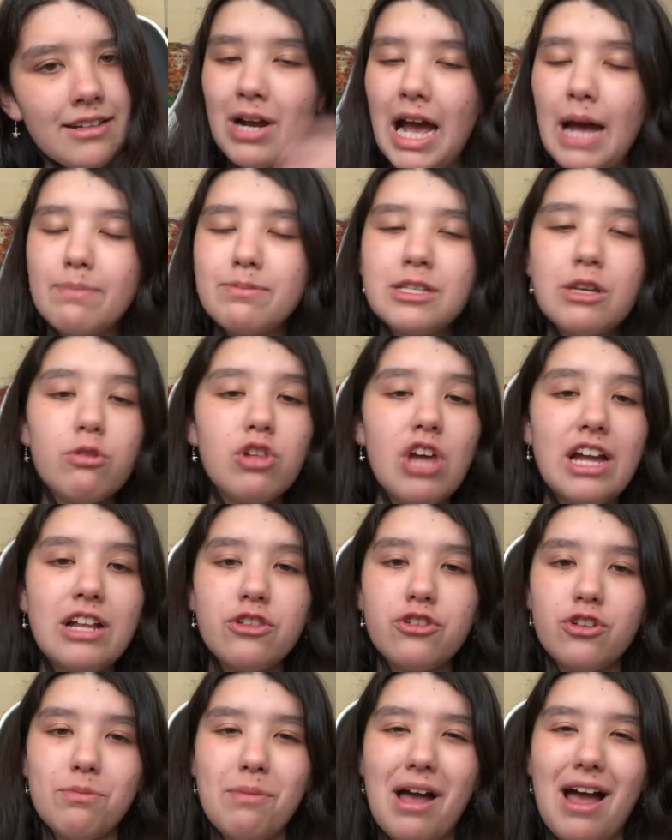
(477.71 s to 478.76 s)
Perhaps you
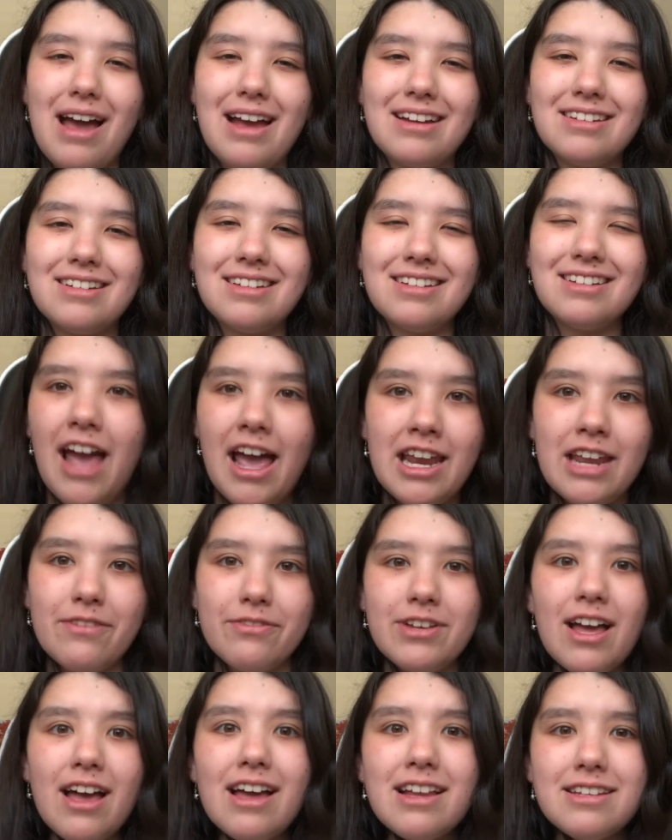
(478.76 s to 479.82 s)
changed your mind. And if
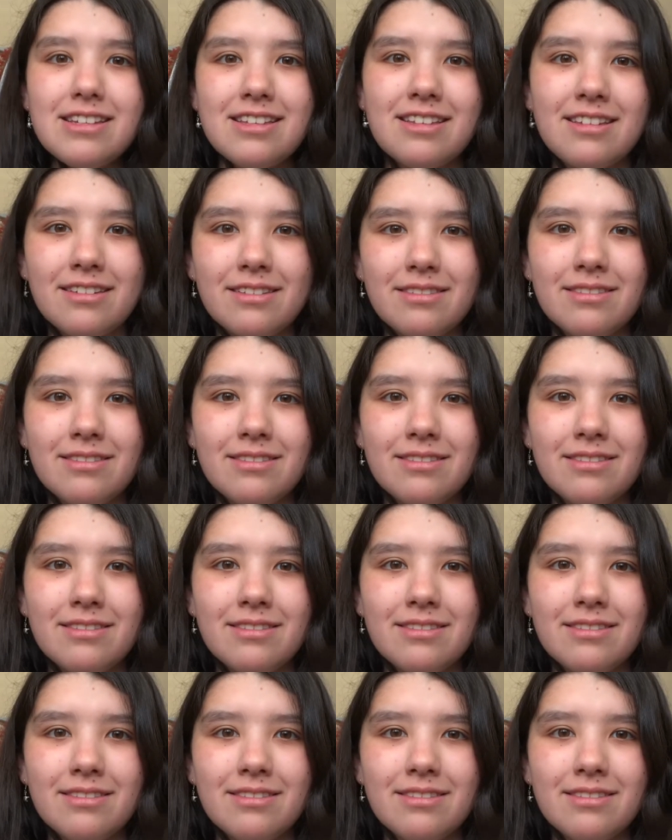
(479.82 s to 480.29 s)
not,